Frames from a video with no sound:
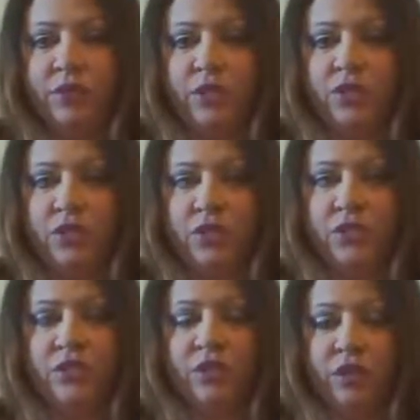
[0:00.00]
which
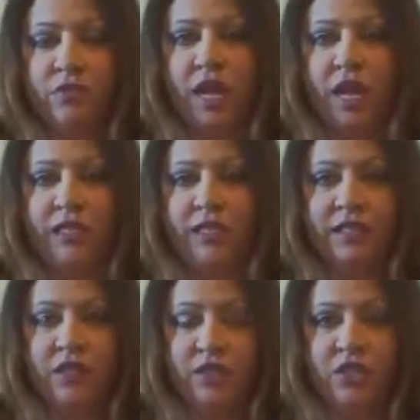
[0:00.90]
is to love God
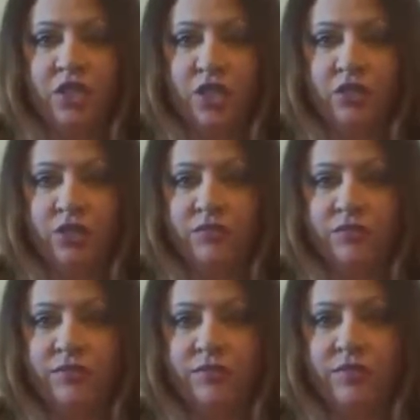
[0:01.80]
and love each other.
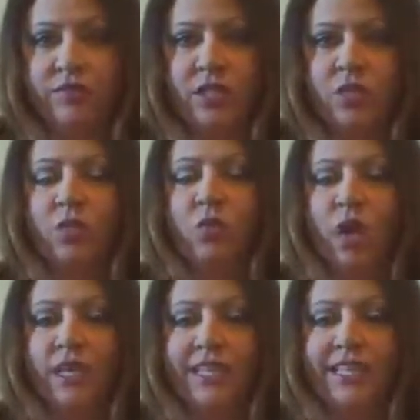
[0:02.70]
Then you're
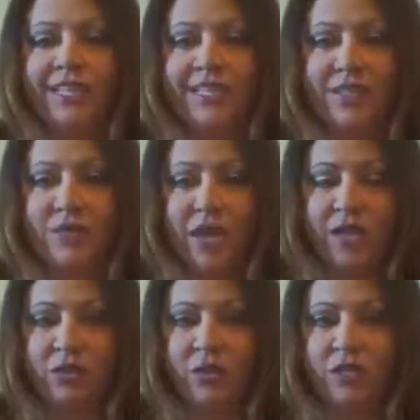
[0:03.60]
walking in His
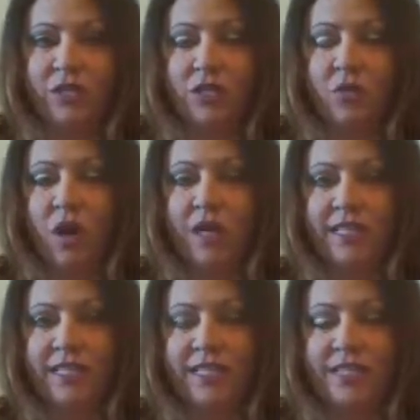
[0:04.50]
pathway, then you're
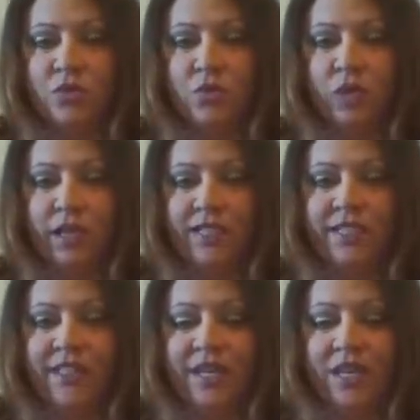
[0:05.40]
walking in His way.
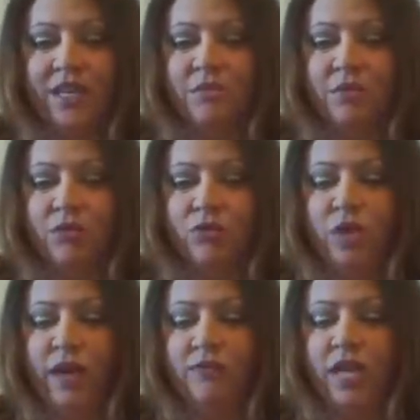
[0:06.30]
But if you
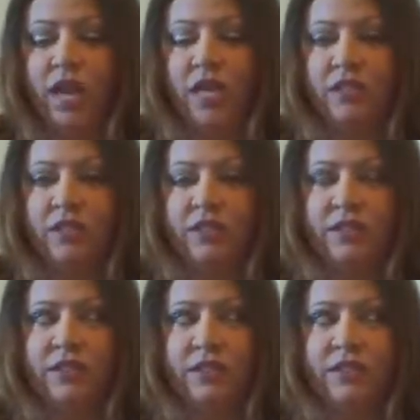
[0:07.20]
have not
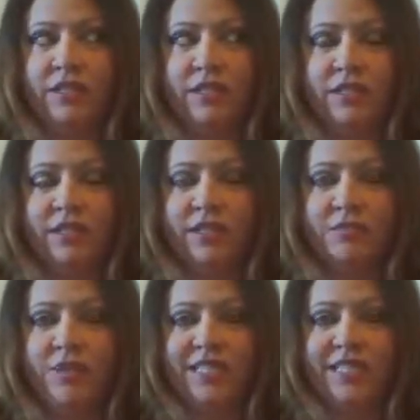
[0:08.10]
consistently
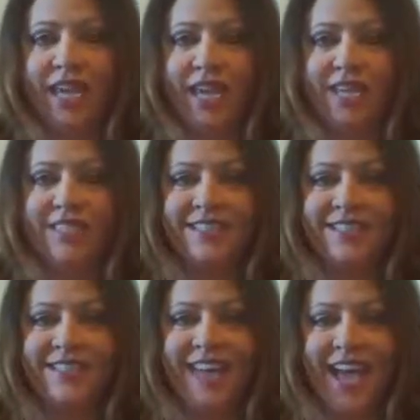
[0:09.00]
maintained
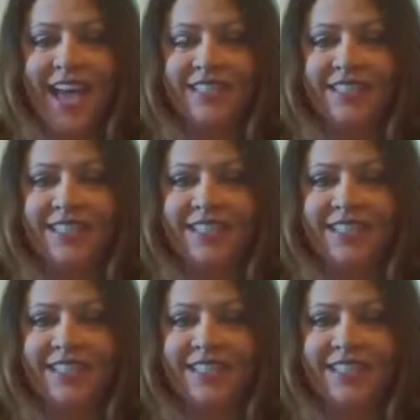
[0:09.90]
that,